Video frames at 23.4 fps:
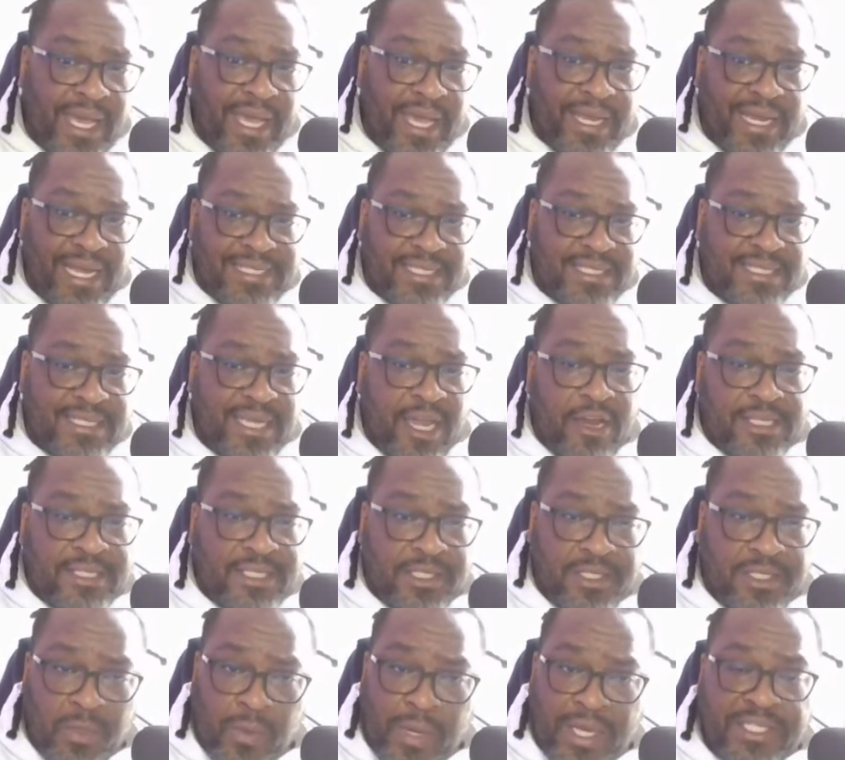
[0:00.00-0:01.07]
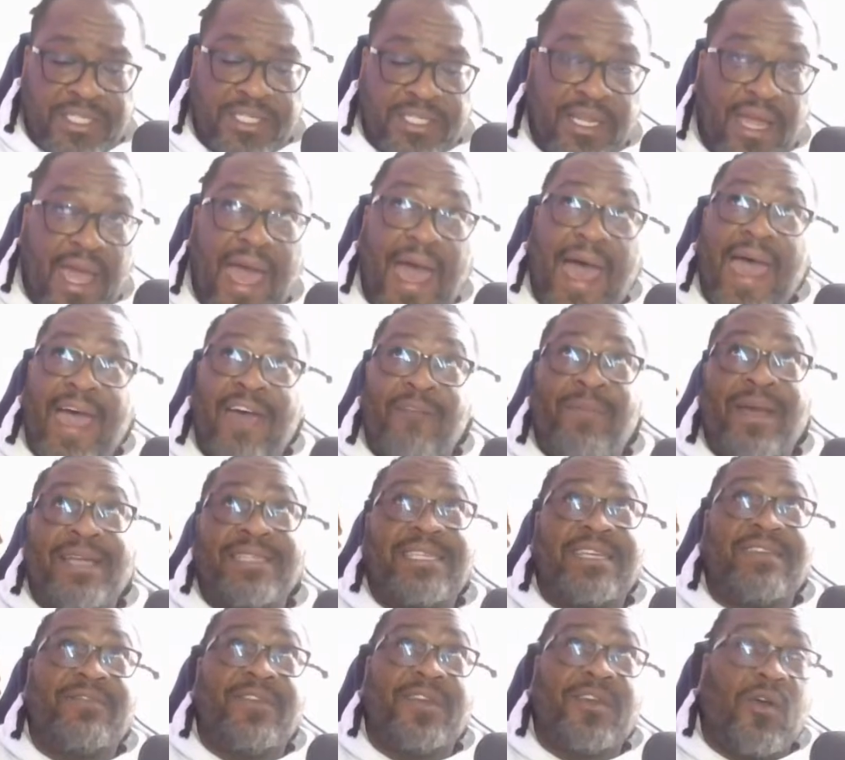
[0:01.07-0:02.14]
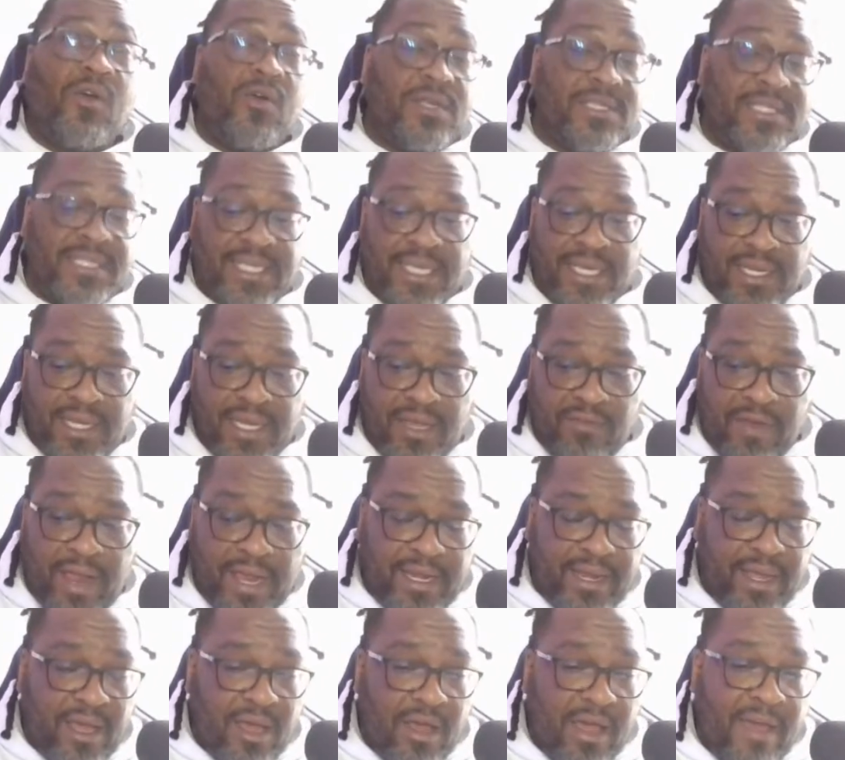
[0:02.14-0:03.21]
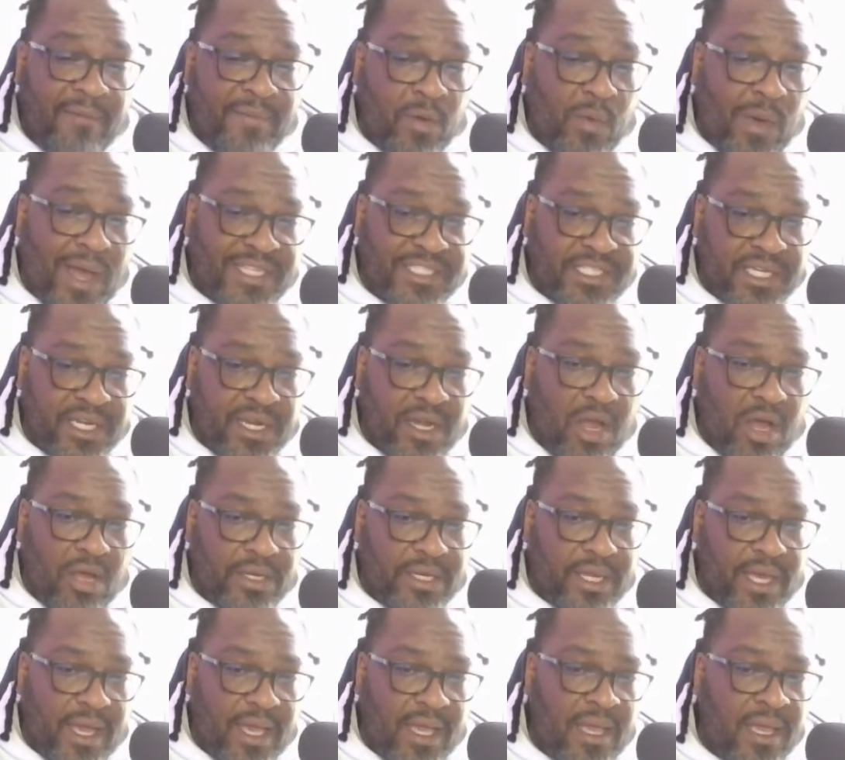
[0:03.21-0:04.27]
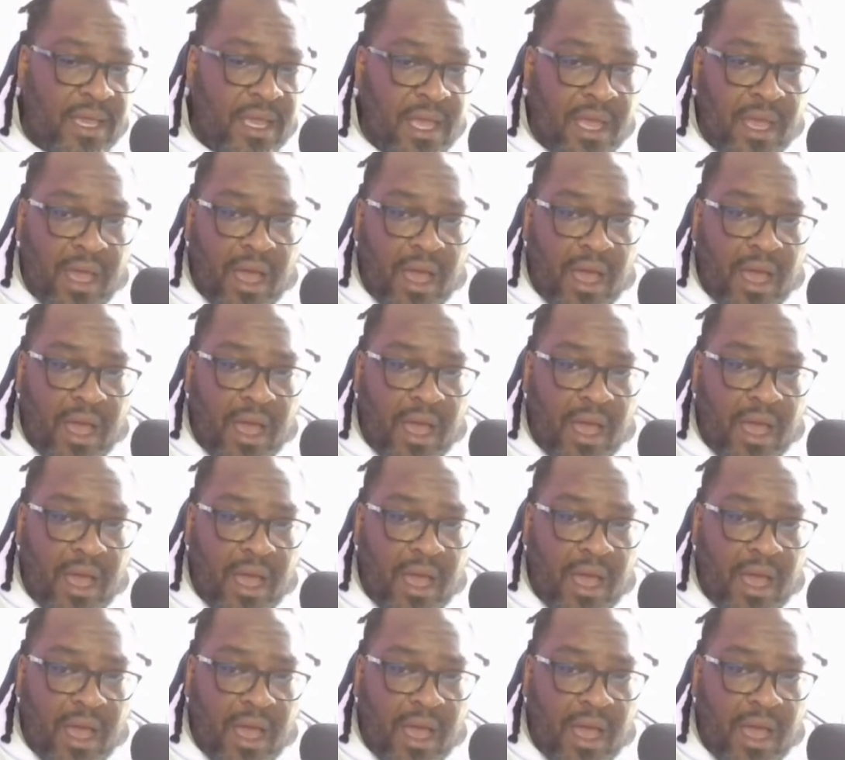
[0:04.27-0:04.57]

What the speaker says: And that's a scary situation. I have my TV on CNN right now. I've been watching it all day.